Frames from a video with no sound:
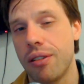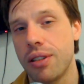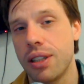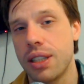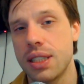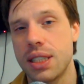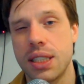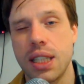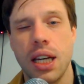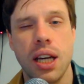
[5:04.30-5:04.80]

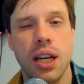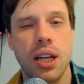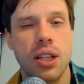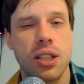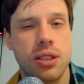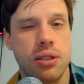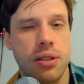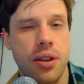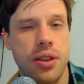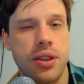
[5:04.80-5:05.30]
us.
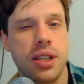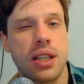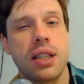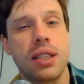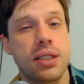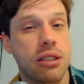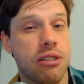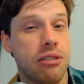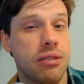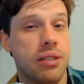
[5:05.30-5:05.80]
So the
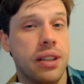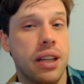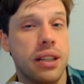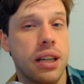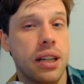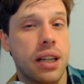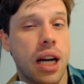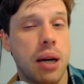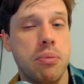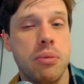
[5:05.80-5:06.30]
things
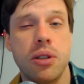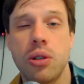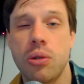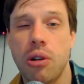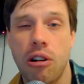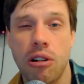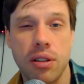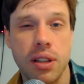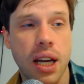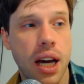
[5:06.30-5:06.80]
that come into
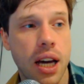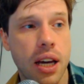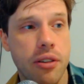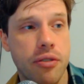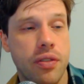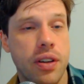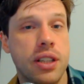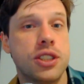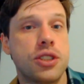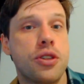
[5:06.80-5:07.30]
our
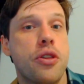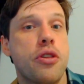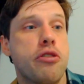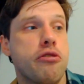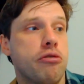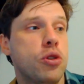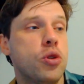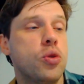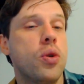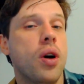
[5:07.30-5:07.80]
life, it's
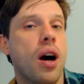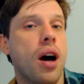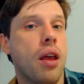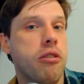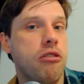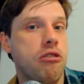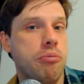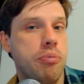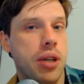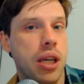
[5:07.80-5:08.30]
through
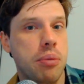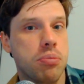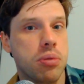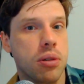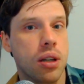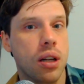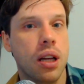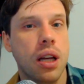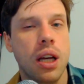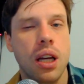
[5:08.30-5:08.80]
other
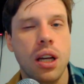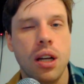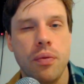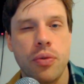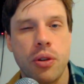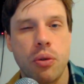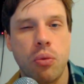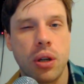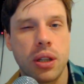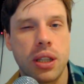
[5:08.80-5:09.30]
people.
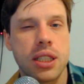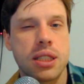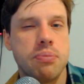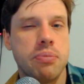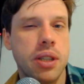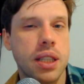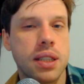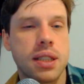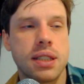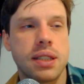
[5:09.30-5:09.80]
What this
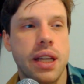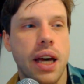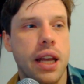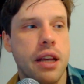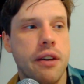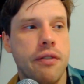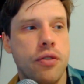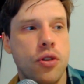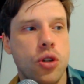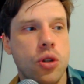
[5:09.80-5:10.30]
means is that
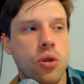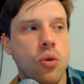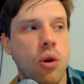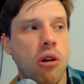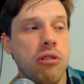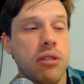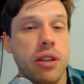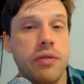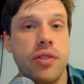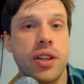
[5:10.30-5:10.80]
if you
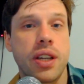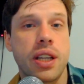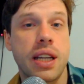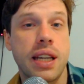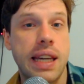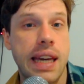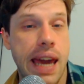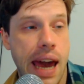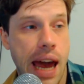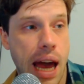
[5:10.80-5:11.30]
are living in a
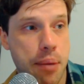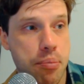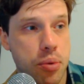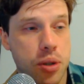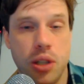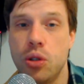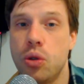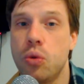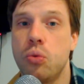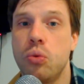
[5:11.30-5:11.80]
cabin
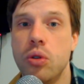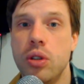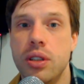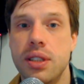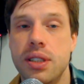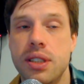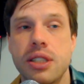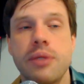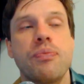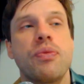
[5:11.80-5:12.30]
in the
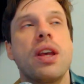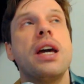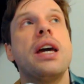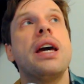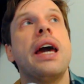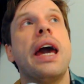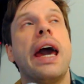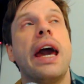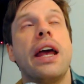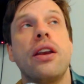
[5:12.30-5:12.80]
woods
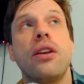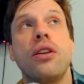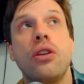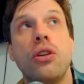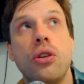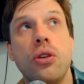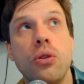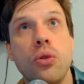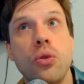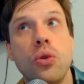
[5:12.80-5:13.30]
and
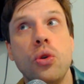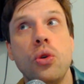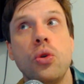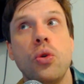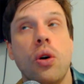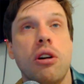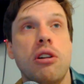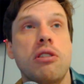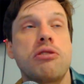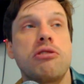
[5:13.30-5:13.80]

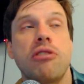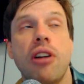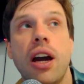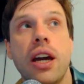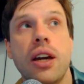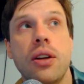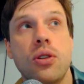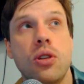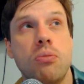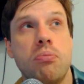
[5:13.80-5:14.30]
you are
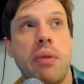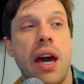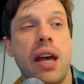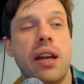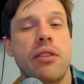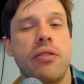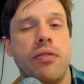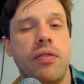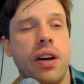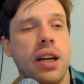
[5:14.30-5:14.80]
trying to
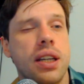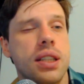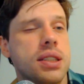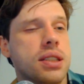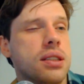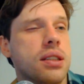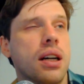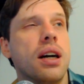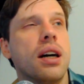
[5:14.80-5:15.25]
manifest